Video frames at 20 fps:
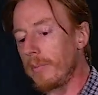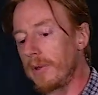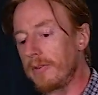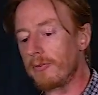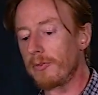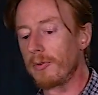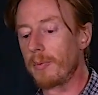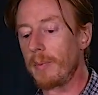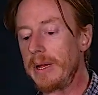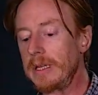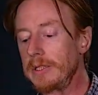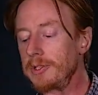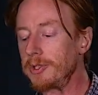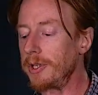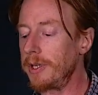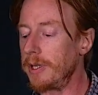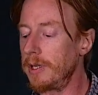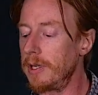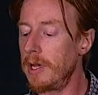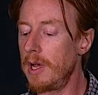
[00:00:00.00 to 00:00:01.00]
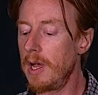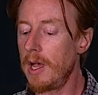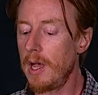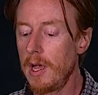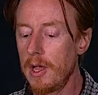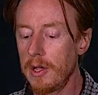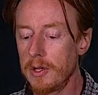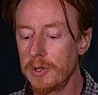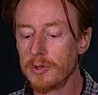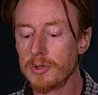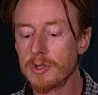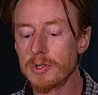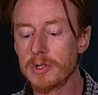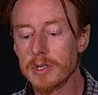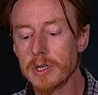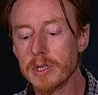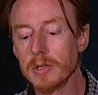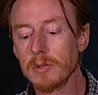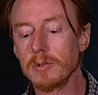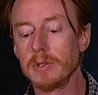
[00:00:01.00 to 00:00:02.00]
information, you
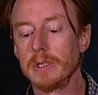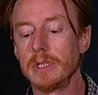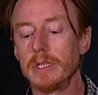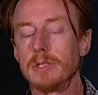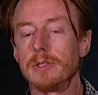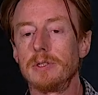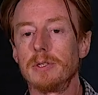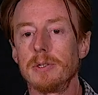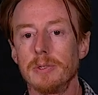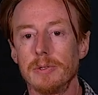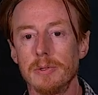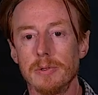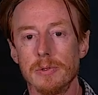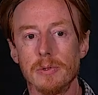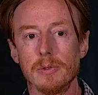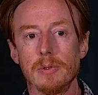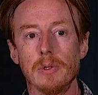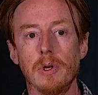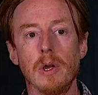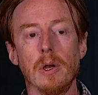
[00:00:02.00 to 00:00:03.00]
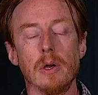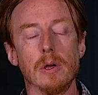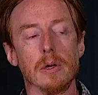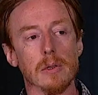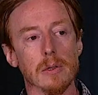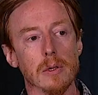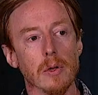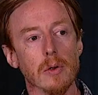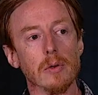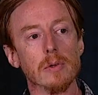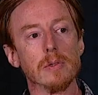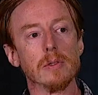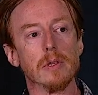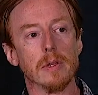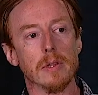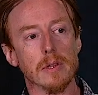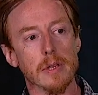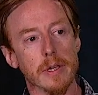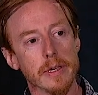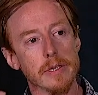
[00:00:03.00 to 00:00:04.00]
still need to learn
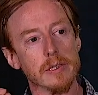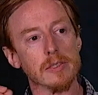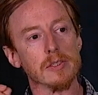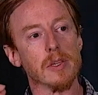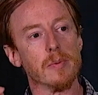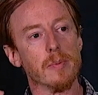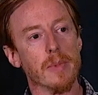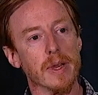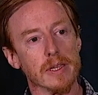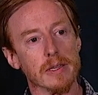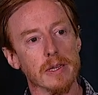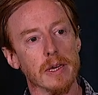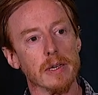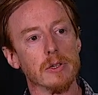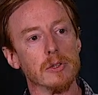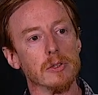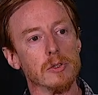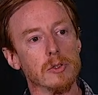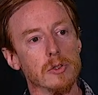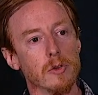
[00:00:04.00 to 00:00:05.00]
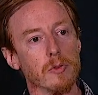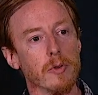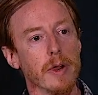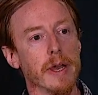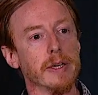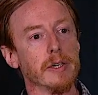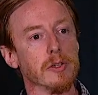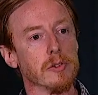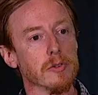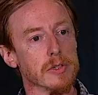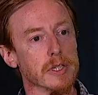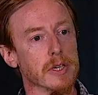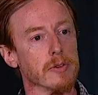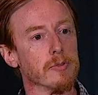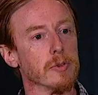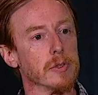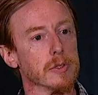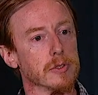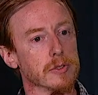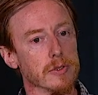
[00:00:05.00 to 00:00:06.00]
the things that make that good granular
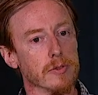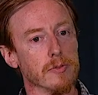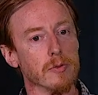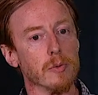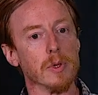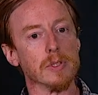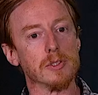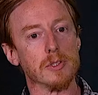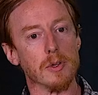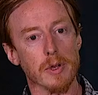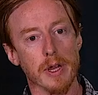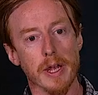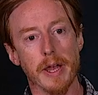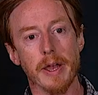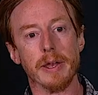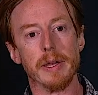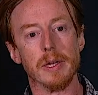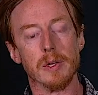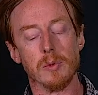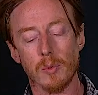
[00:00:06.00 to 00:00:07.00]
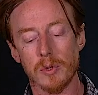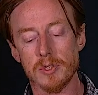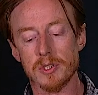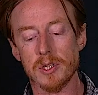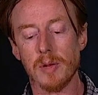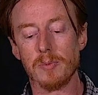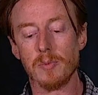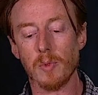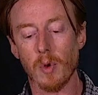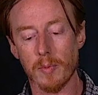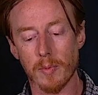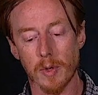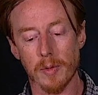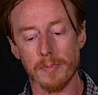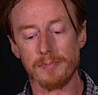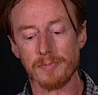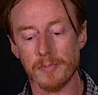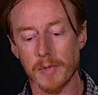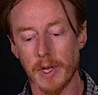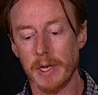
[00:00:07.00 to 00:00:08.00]
difference of what's okay and what's abnormal.
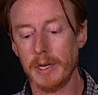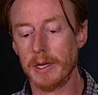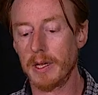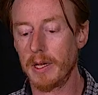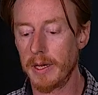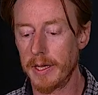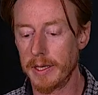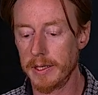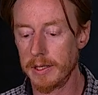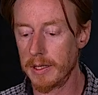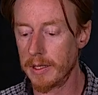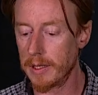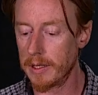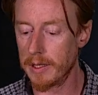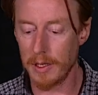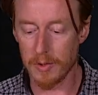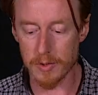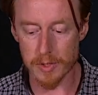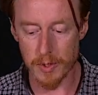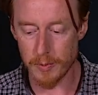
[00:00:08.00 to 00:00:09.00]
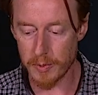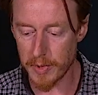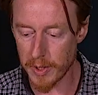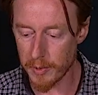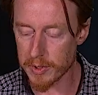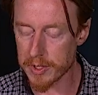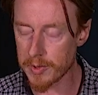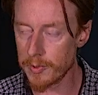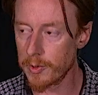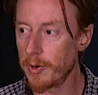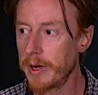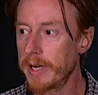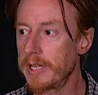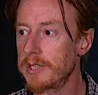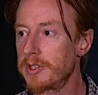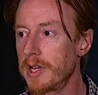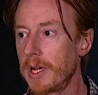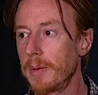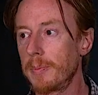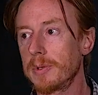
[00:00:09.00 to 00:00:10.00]
And there were some great
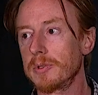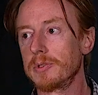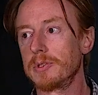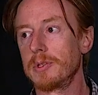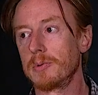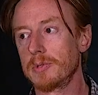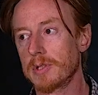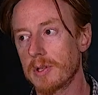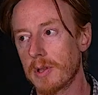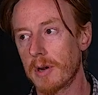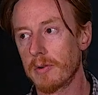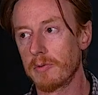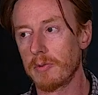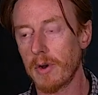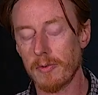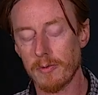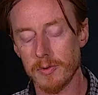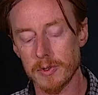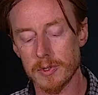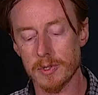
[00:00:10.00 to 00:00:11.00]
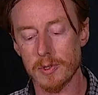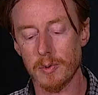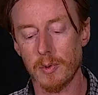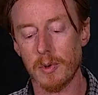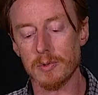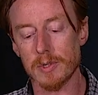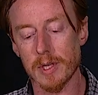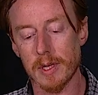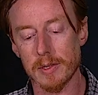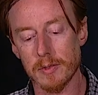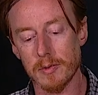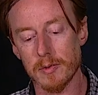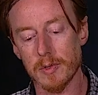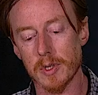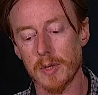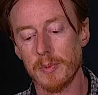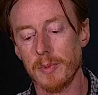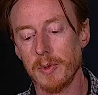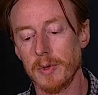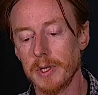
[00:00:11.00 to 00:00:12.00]
examples, and there was a lot of reference to what was out there in
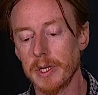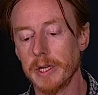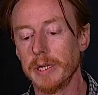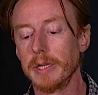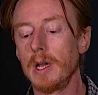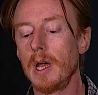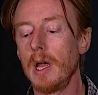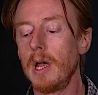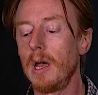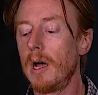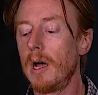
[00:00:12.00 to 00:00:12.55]
the community.